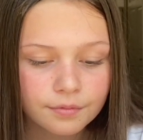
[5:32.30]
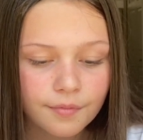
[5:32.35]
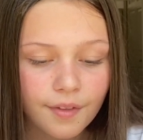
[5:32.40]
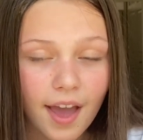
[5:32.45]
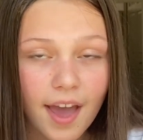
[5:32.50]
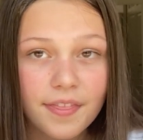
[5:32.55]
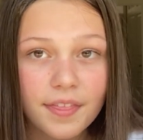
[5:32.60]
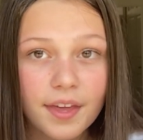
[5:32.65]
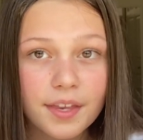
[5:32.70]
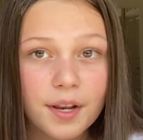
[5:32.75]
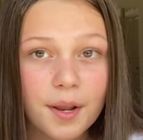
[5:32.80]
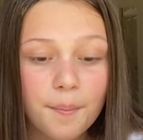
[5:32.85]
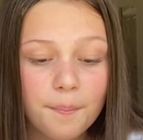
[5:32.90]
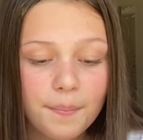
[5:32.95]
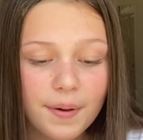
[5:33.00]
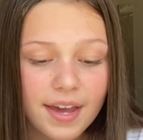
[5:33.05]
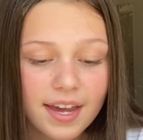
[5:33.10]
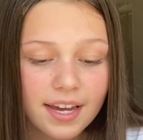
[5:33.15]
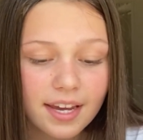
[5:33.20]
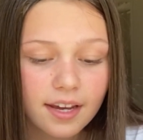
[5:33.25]
And then
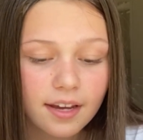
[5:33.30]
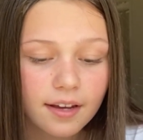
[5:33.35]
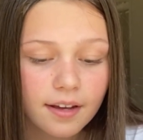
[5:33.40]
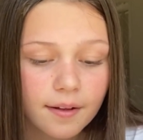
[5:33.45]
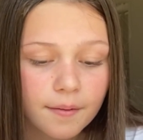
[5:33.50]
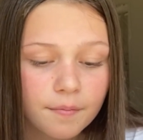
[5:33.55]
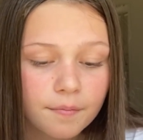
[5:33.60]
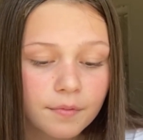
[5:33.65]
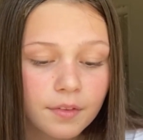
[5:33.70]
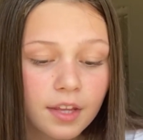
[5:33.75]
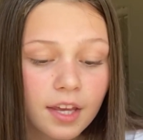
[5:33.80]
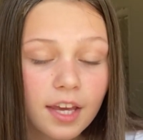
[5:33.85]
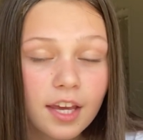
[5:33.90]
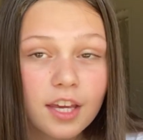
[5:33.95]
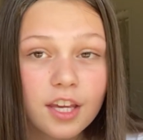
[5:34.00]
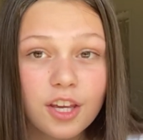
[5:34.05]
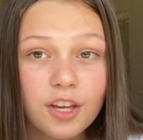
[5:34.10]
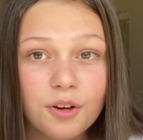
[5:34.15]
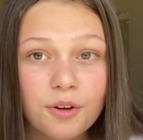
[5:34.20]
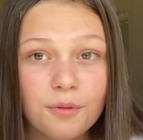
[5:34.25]
pink,
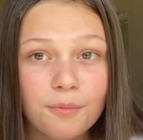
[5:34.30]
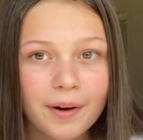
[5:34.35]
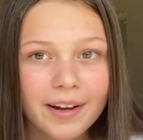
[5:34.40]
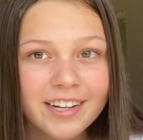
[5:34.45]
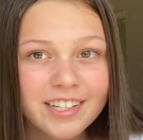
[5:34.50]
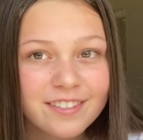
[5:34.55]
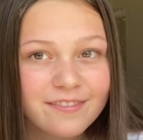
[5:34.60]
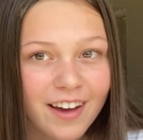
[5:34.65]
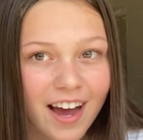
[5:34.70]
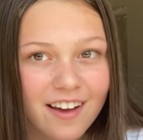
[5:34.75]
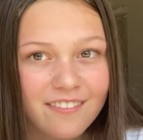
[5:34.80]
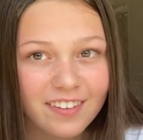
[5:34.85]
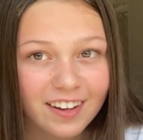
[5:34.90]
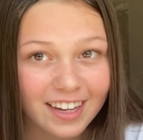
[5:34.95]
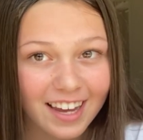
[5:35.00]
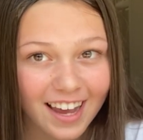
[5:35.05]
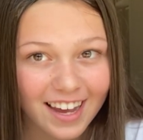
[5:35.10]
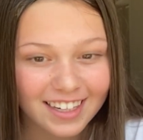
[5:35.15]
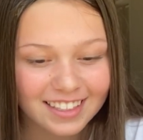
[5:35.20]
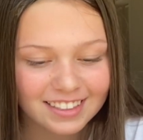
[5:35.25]
hue -5
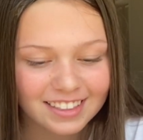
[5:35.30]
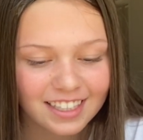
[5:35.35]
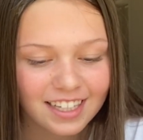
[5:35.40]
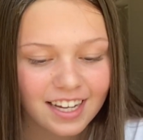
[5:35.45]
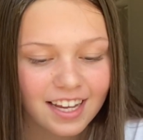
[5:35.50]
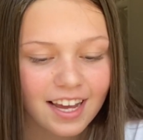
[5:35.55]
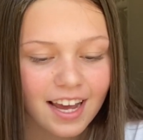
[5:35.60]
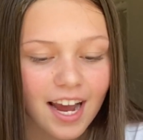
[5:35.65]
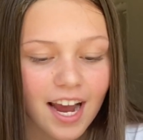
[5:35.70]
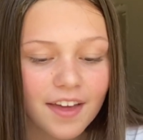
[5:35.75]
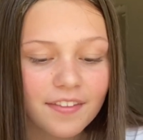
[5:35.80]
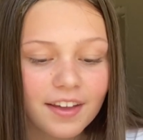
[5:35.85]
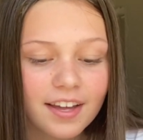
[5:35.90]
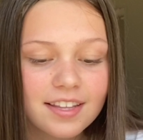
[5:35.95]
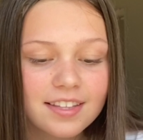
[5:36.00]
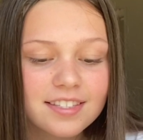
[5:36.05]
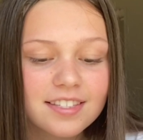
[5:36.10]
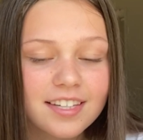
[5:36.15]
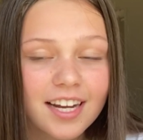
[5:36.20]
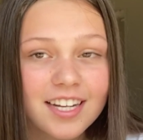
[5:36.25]
again, and then
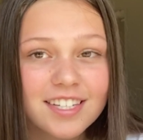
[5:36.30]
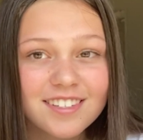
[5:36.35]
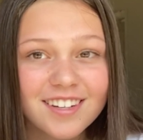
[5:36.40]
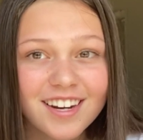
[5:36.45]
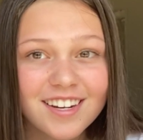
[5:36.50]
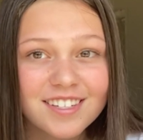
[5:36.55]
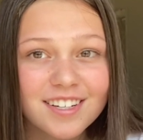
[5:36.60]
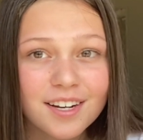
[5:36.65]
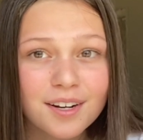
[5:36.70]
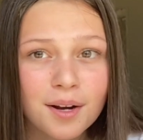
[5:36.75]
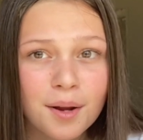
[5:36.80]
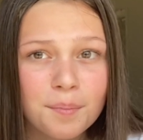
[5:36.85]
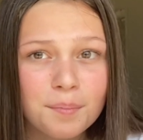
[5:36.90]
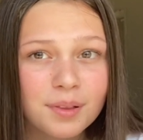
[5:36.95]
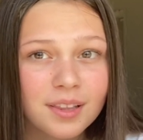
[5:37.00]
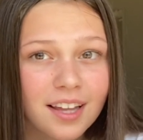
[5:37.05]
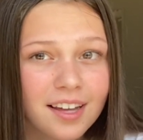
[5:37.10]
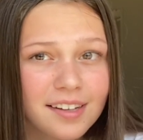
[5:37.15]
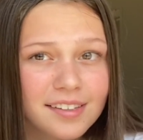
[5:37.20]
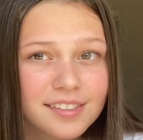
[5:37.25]
saturation
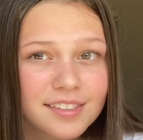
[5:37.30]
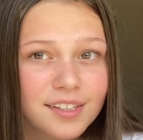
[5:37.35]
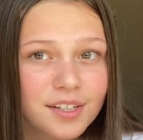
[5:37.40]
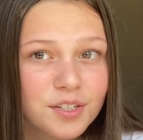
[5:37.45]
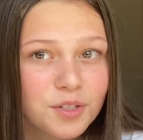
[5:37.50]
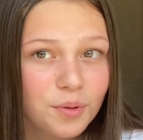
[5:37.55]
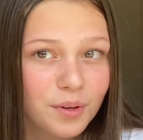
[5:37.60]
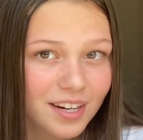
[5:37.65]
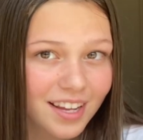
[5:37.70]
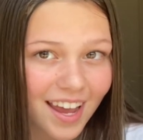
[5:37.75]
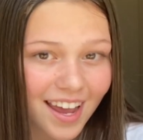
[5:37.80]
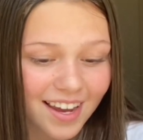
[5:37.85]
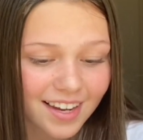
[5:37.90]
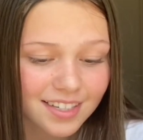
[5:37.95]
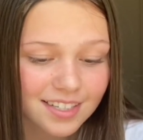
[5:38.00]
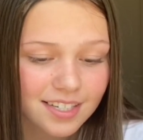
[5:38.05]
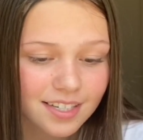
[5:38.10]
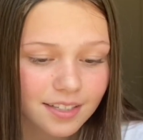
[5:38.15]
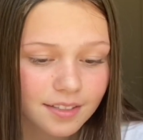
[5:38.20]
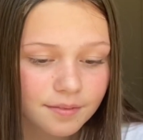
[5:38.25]
+28.